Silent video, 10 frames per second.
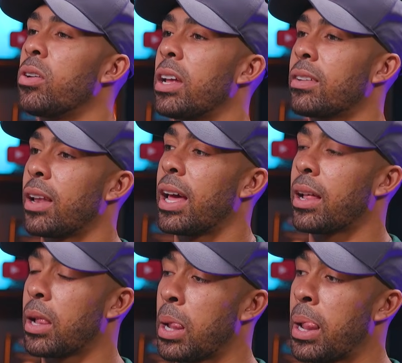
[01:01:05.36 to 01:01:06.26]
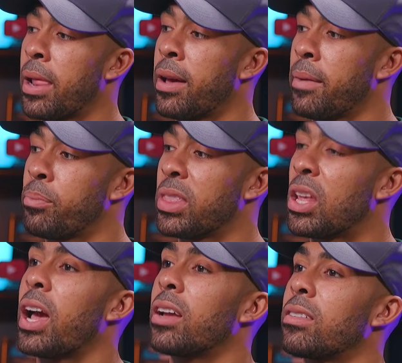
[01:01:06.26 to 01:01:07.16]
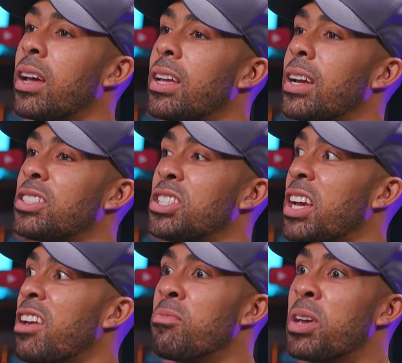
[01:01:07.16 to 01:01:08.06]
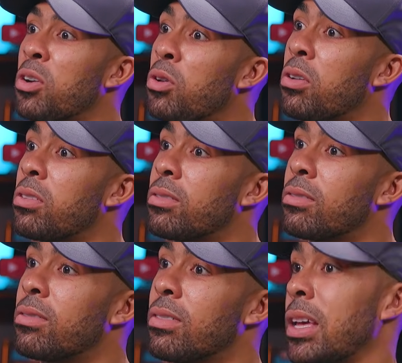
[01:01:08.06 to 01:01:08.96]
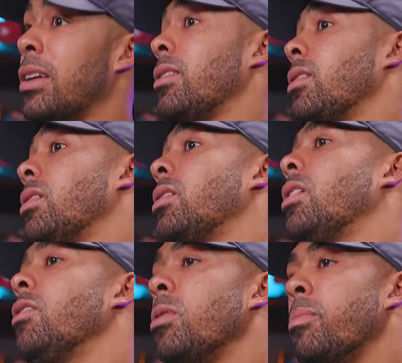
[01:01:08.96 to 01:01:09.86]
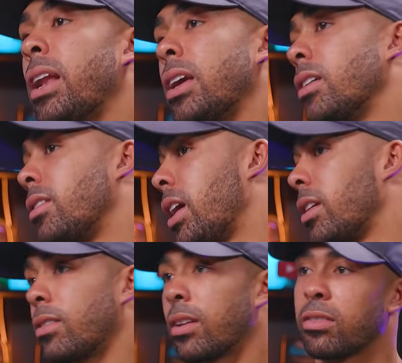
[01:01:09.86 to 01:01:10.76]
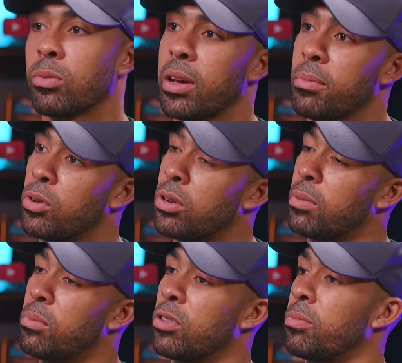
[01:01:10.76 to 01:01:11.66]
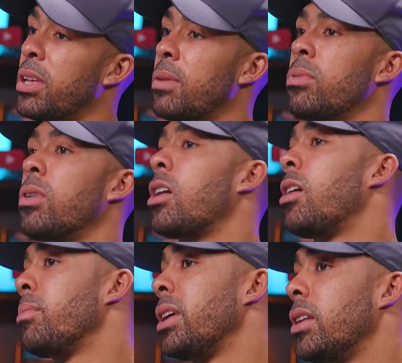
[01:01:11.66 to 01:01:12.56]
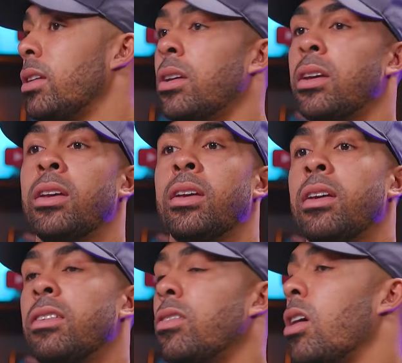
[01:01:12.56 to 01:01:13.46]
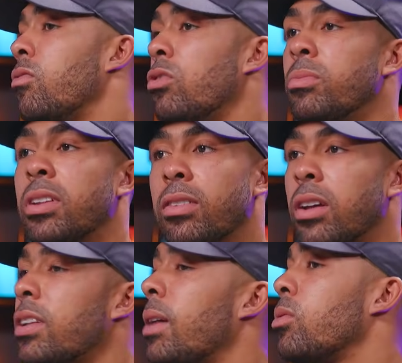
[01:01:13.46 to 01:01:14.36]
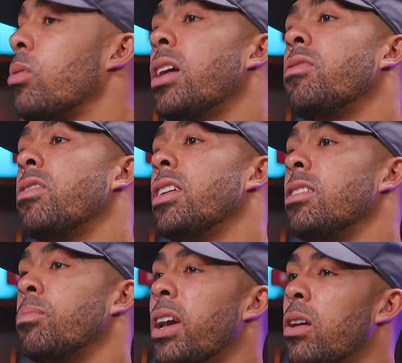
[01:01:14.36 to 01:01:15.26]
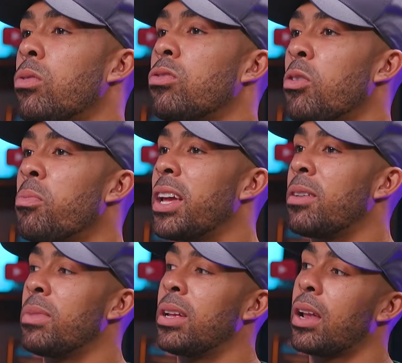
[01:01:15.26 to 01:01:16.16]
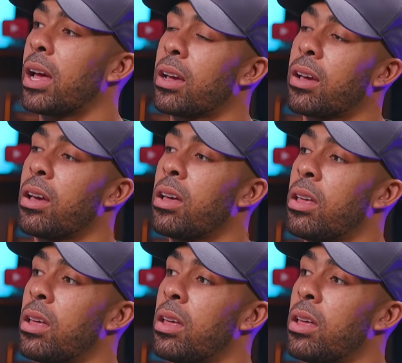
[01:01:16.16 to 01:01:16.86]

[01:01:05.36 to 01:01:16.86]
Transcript: video that's like, anxiety actually gave me a lot. Yeah, it gives me panic attacks. I sweat more than most people. I can't be in certain rooms at certain times or whatever it is. But it also made me like